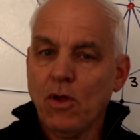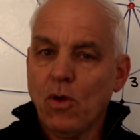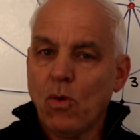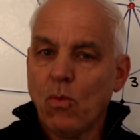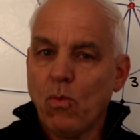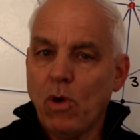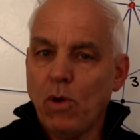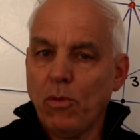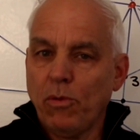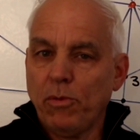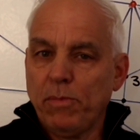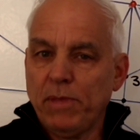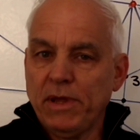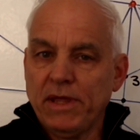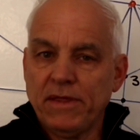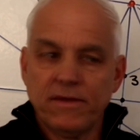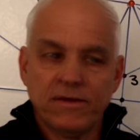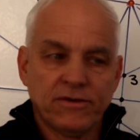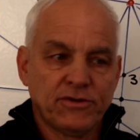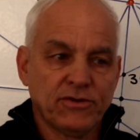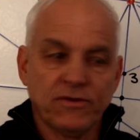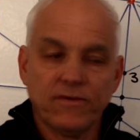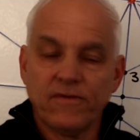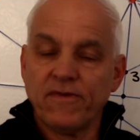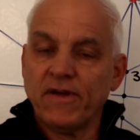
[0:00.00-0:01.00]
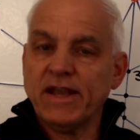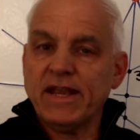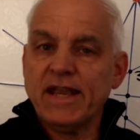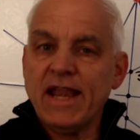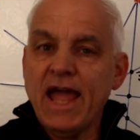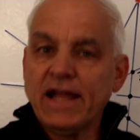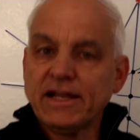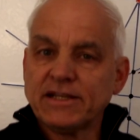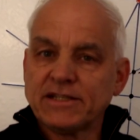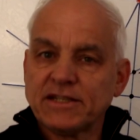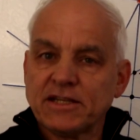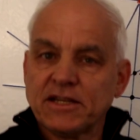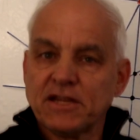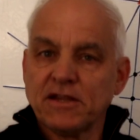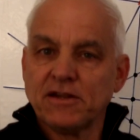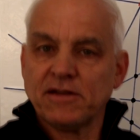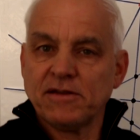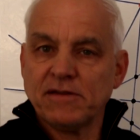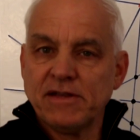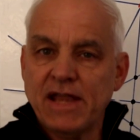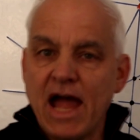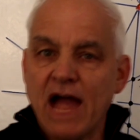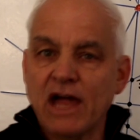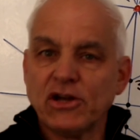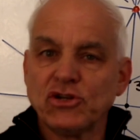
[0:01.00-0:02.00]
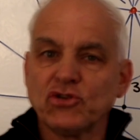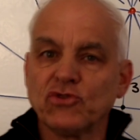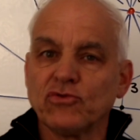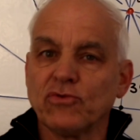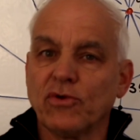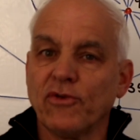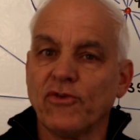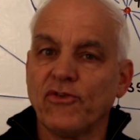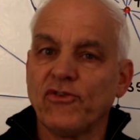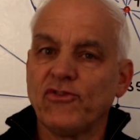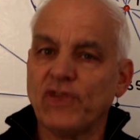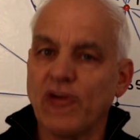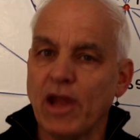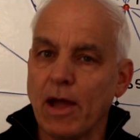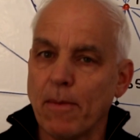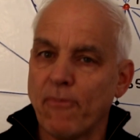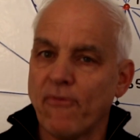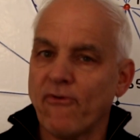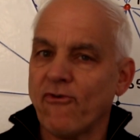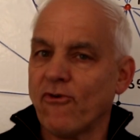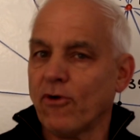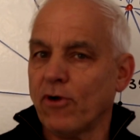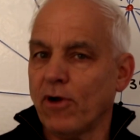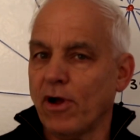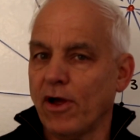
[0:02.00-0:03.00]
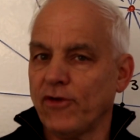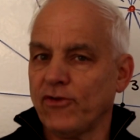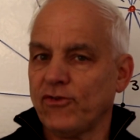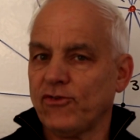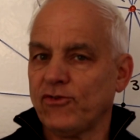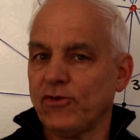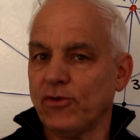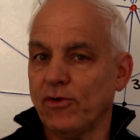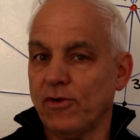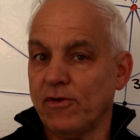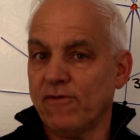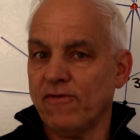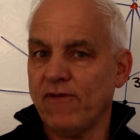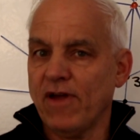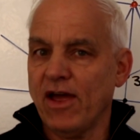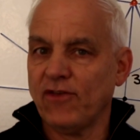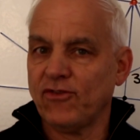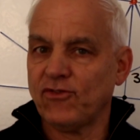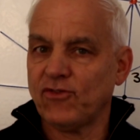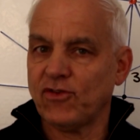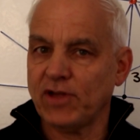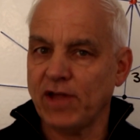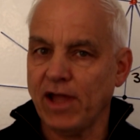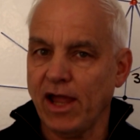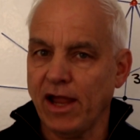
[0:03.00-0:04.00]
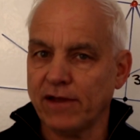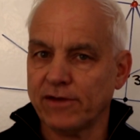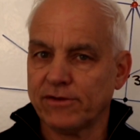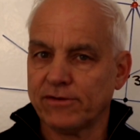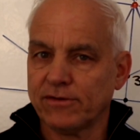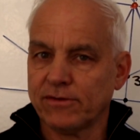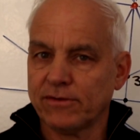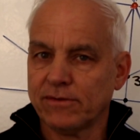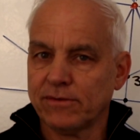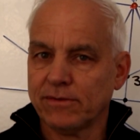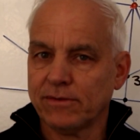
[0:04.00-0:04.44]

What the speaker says: what would be the sort of the next natural step for us to investigate?